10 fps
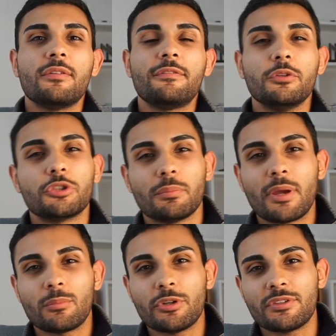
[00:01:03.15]
future
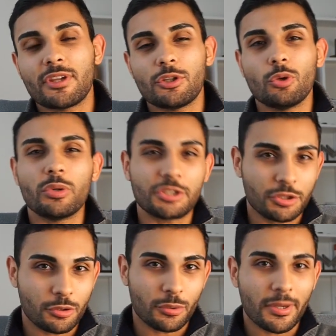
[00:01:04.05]
memories that you wish
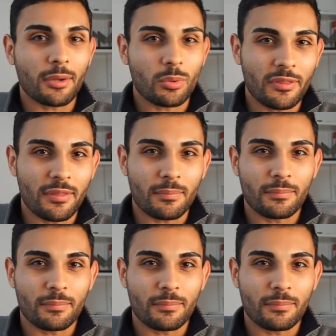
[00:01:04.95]
to create with them.